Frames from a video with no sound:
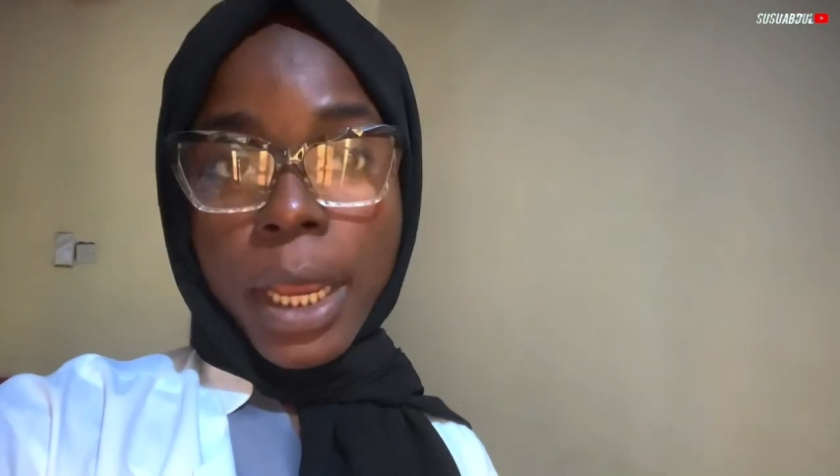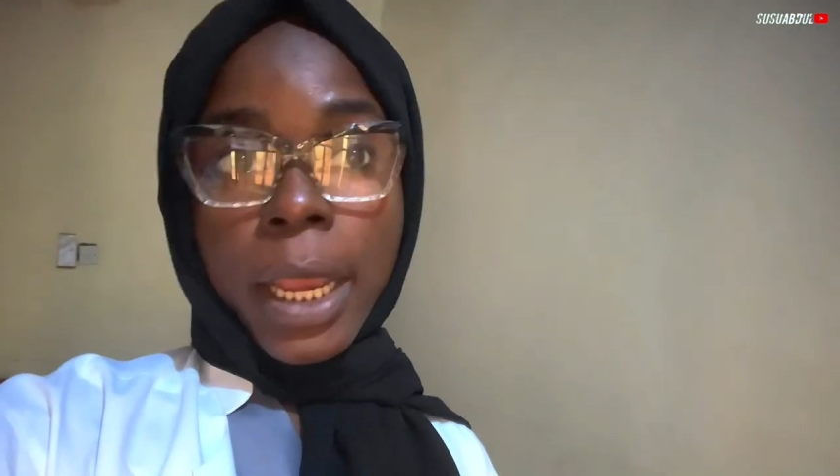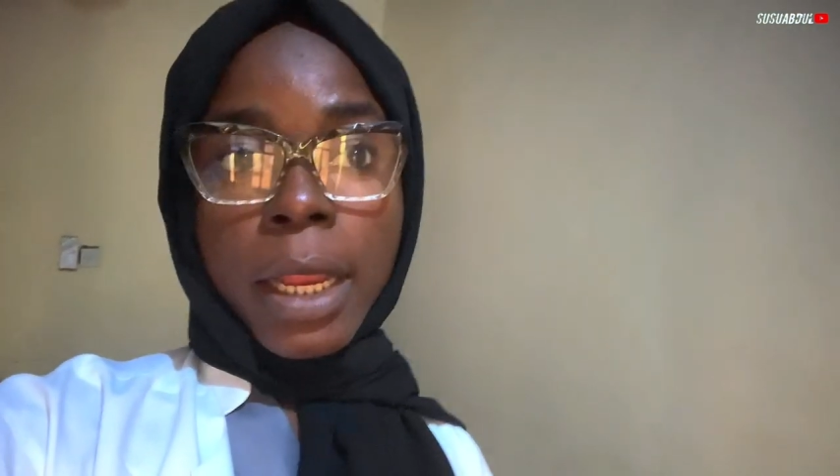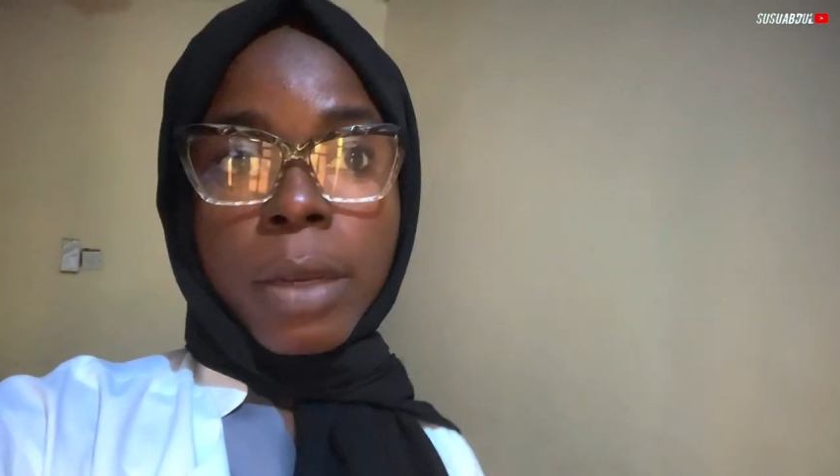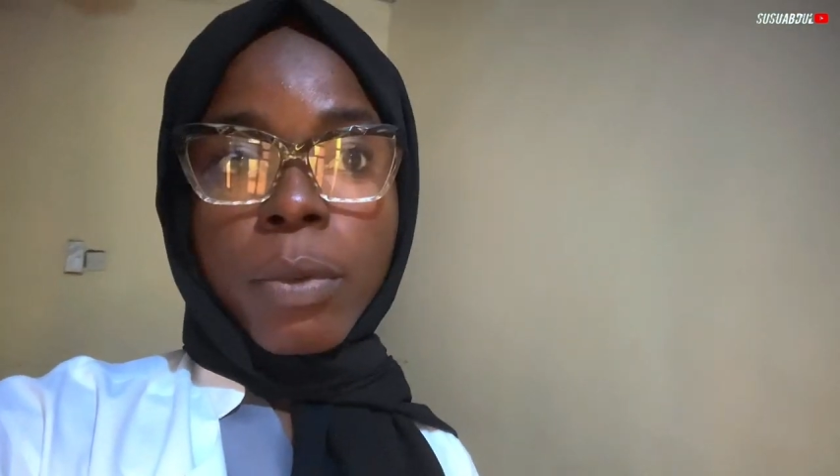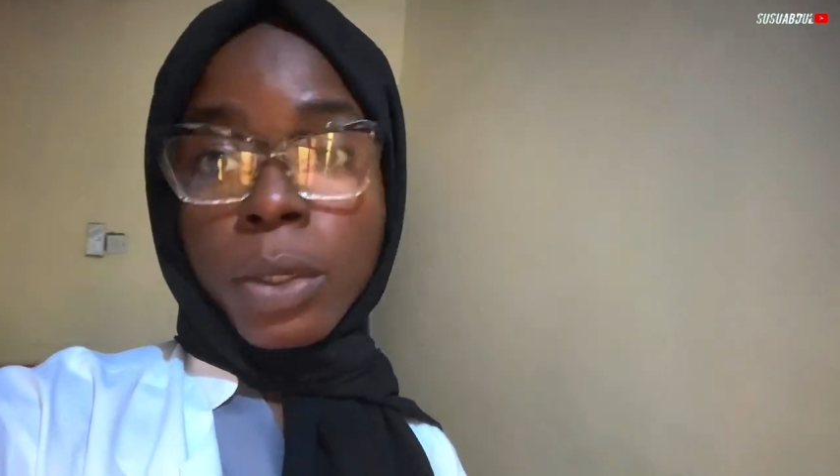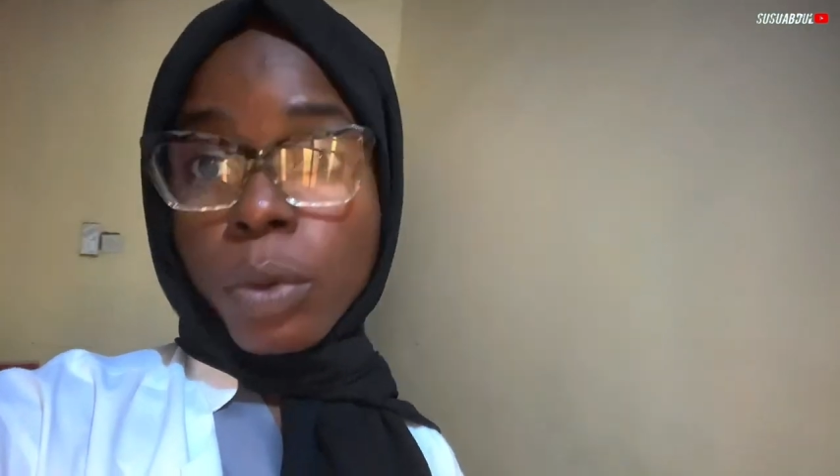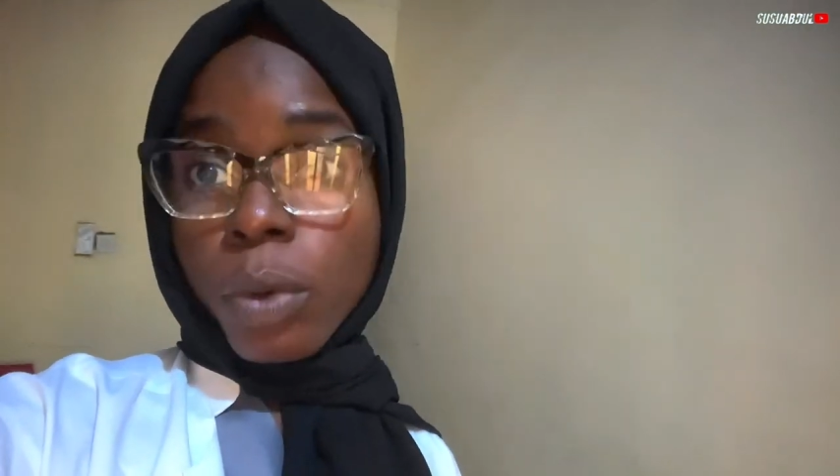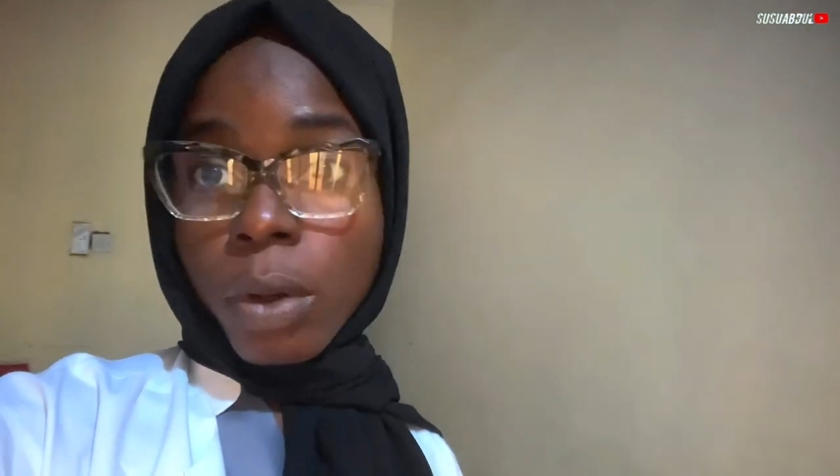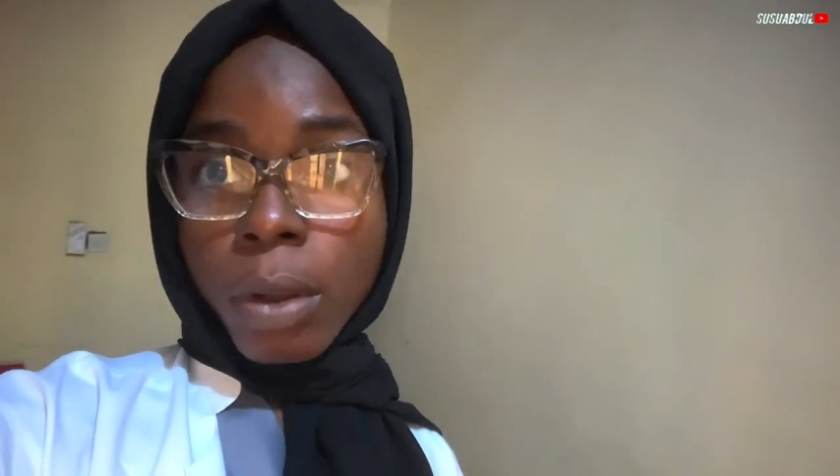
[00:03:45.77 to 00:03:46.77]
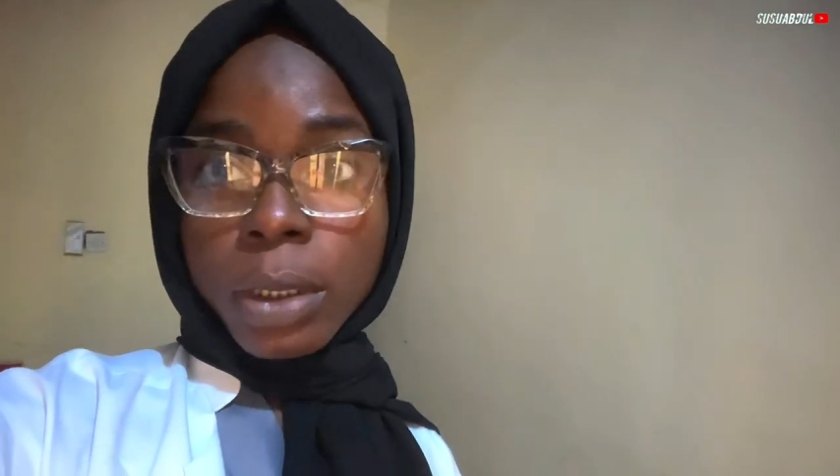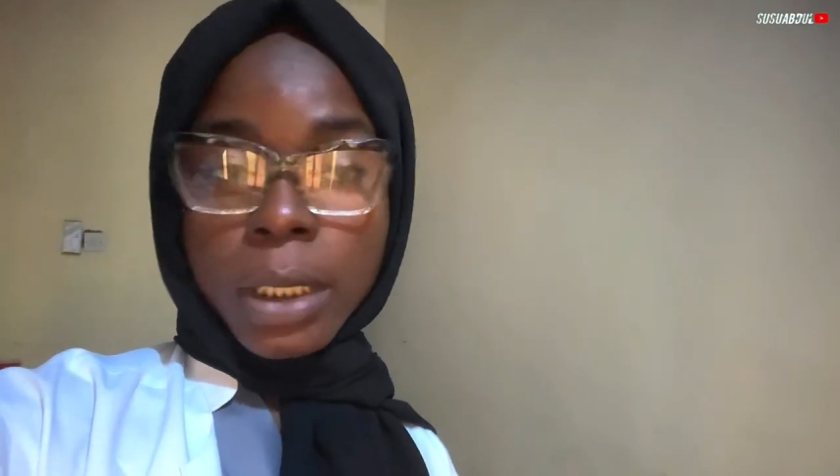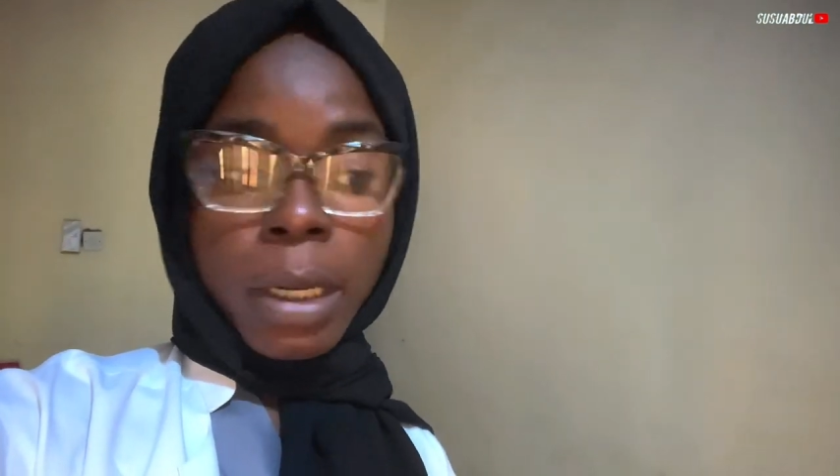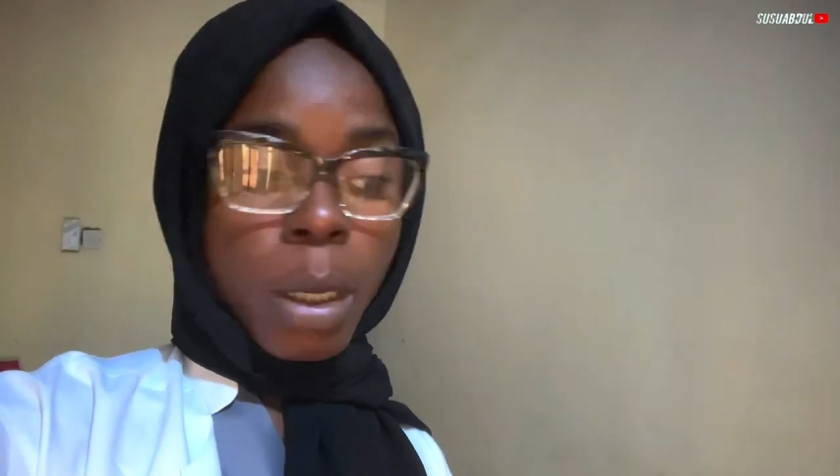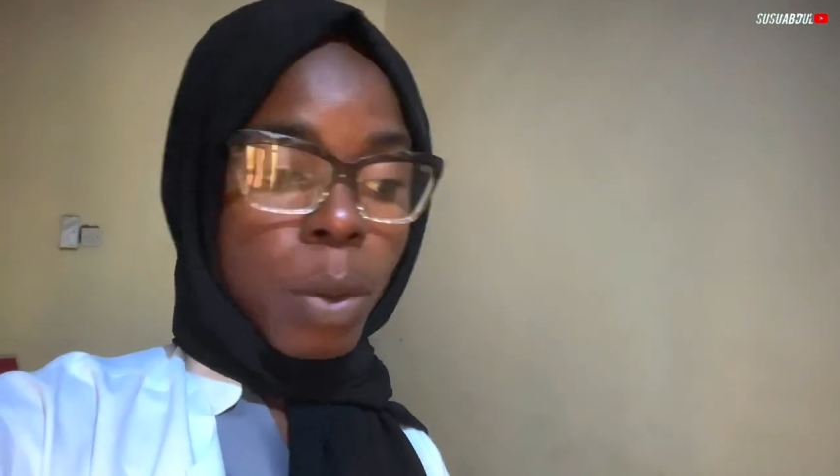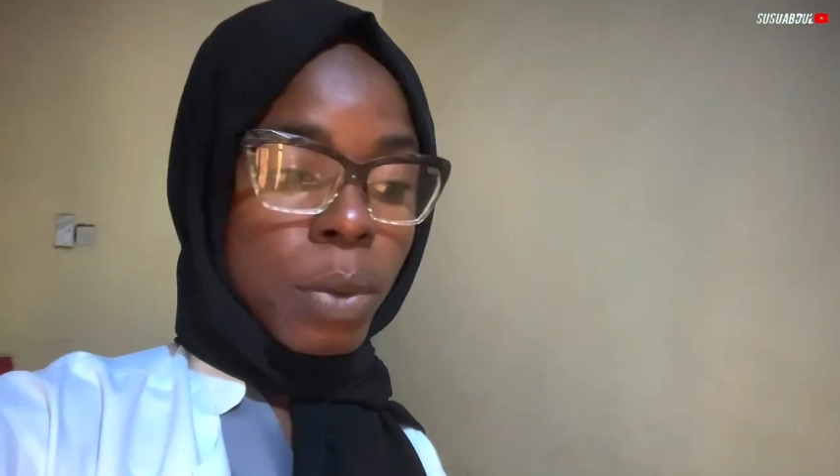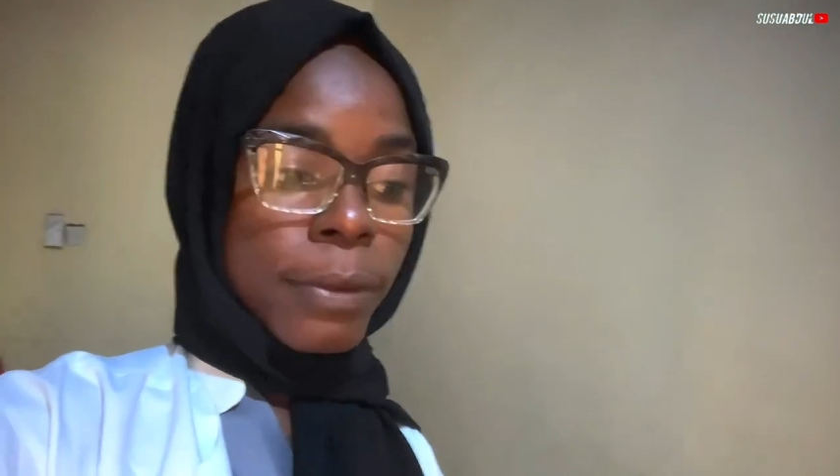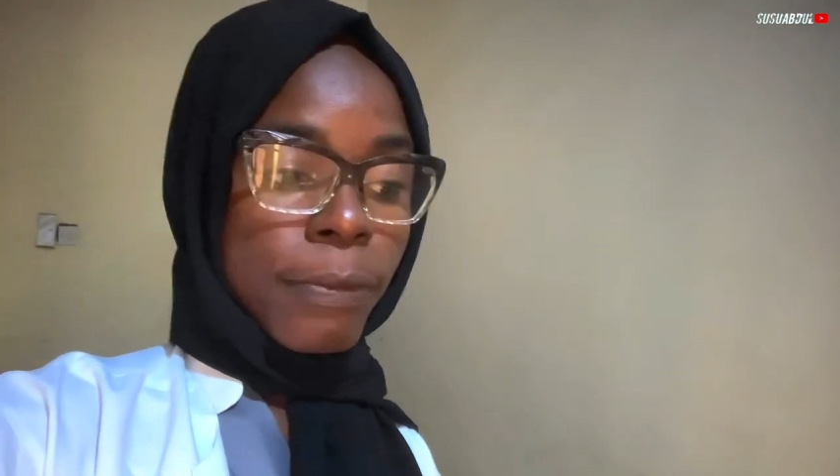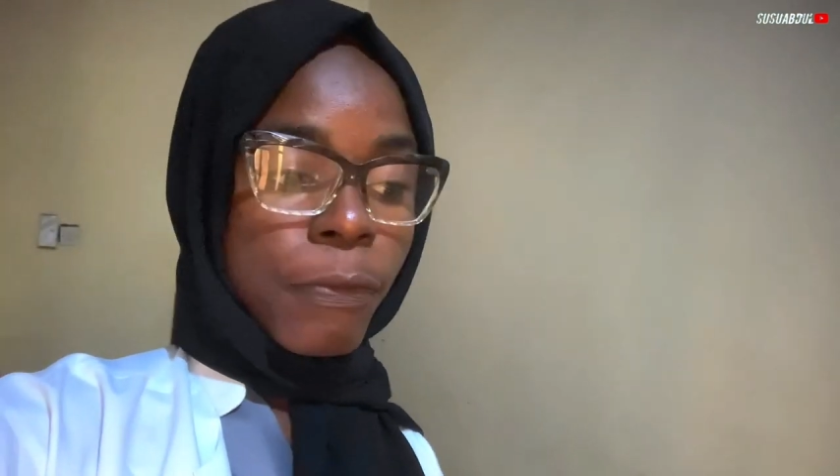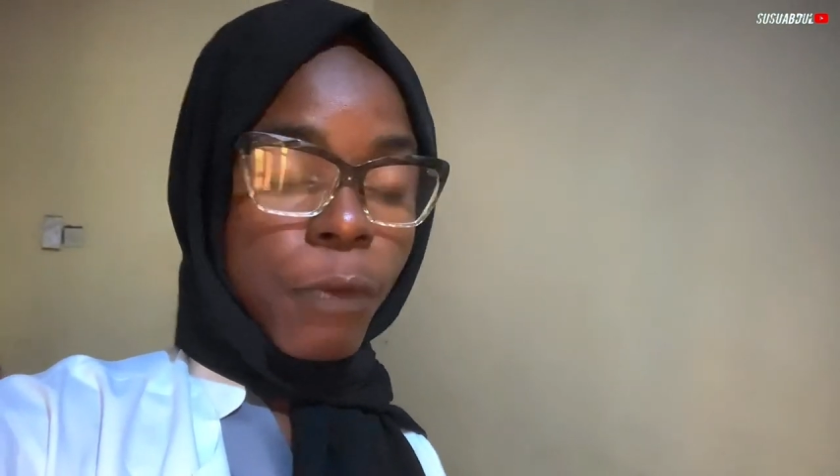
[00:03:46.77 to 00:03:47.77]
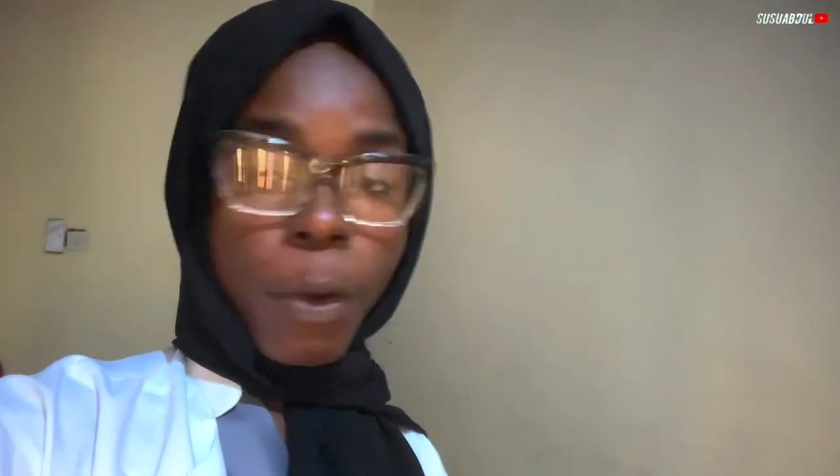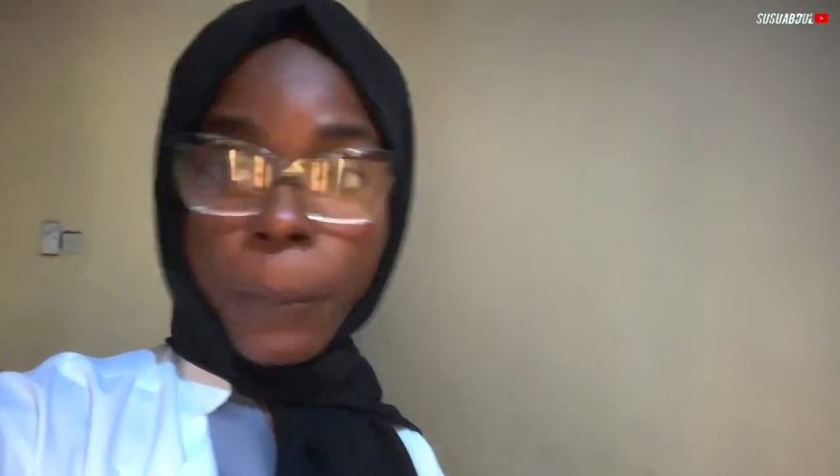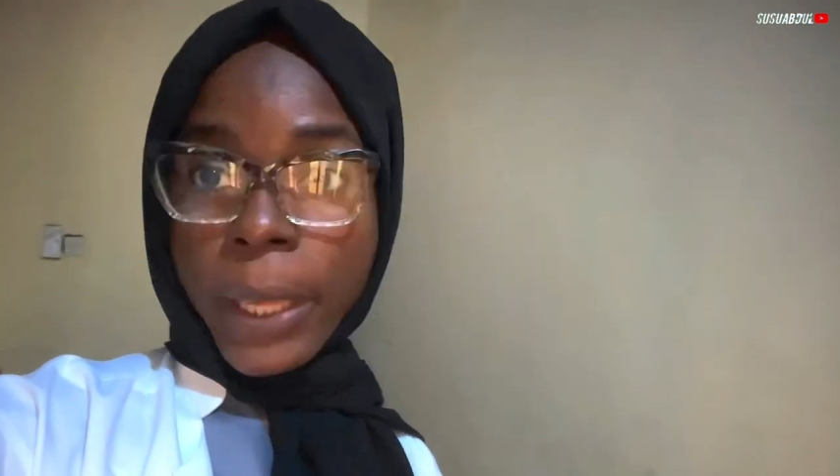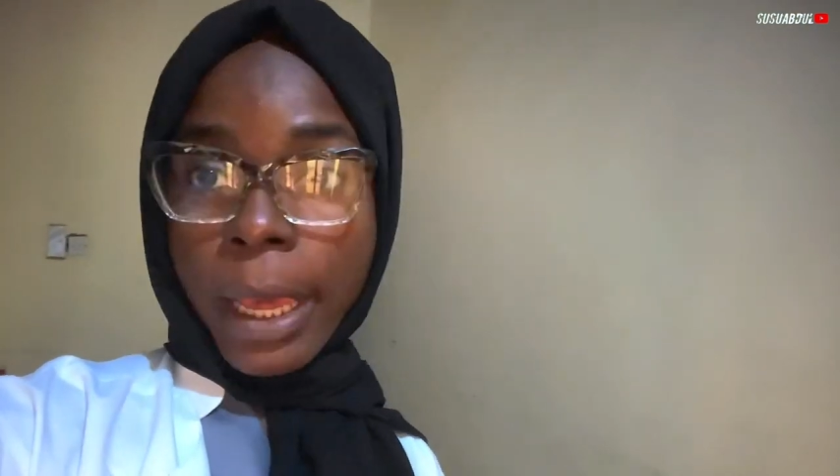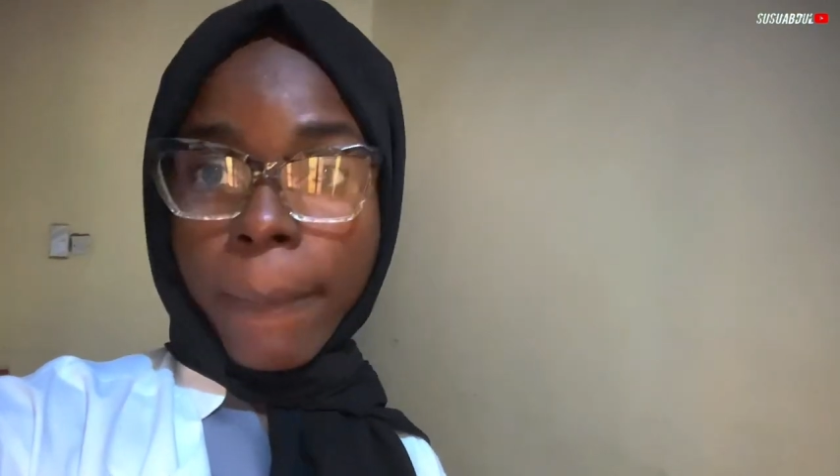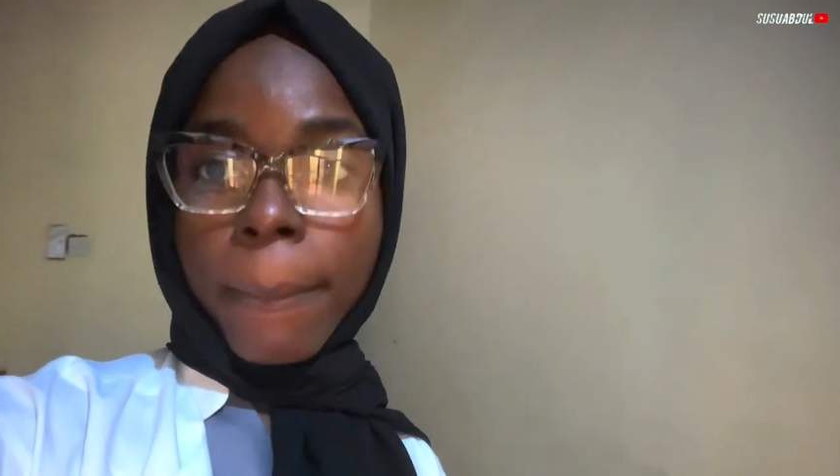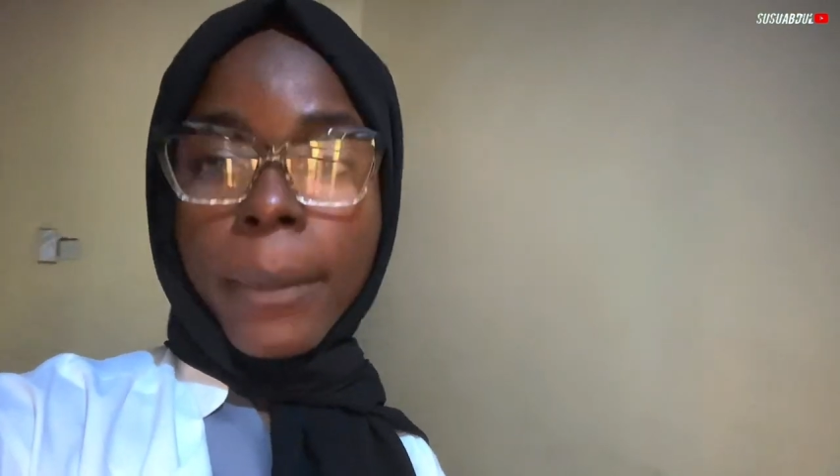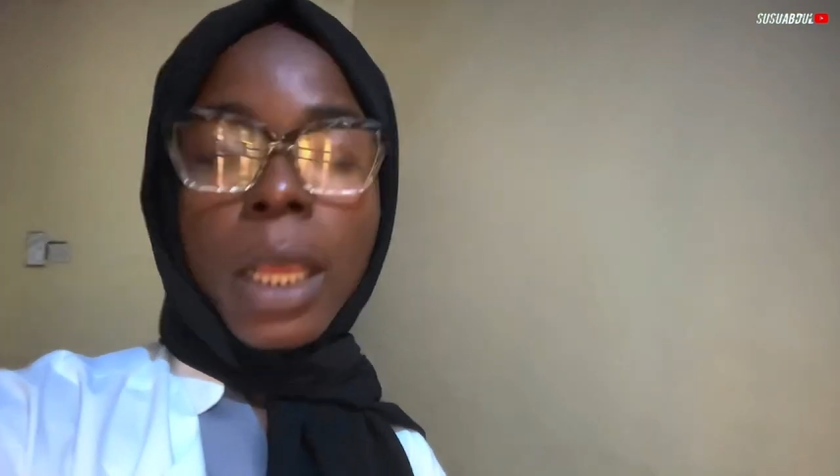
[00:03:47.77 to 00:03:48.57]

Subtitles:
and we're too close, around 4 p.m.